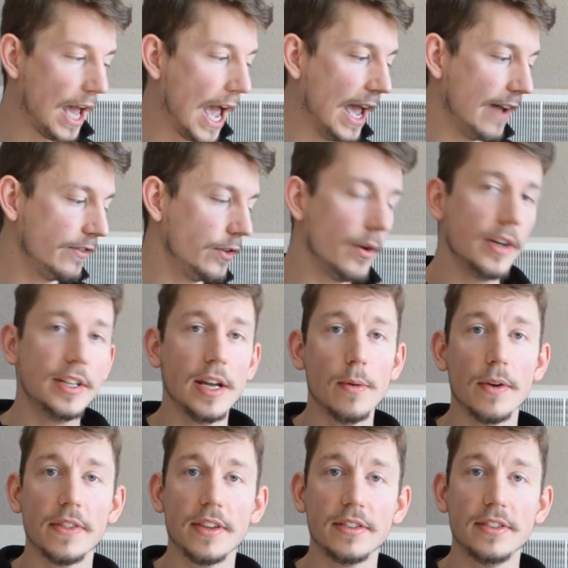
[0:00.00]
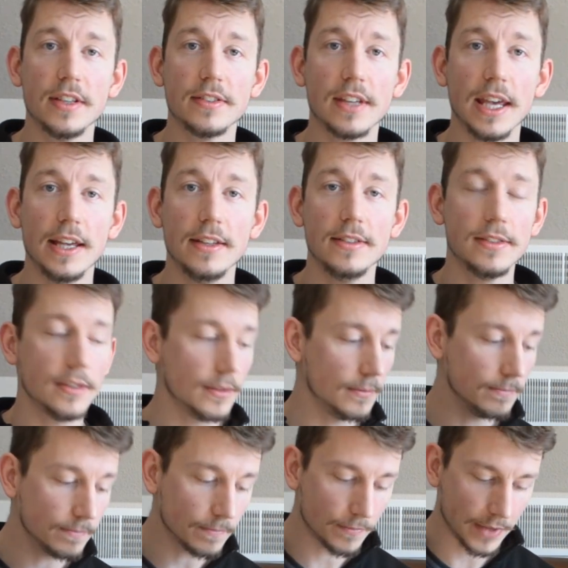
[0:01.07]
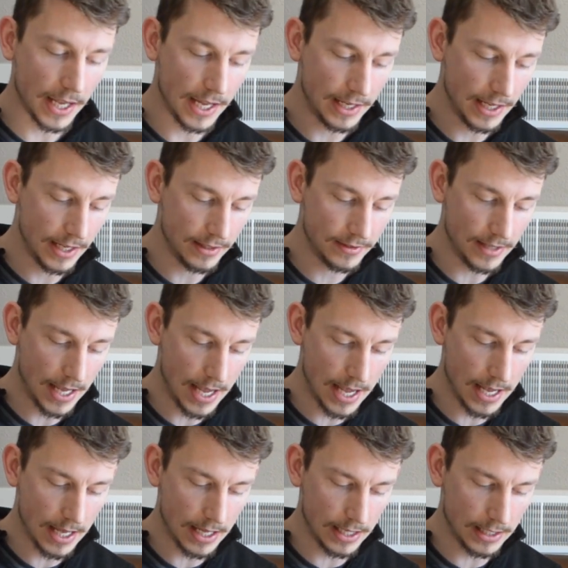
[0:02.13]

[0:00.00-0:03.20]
I have no idea what this disc is. It is a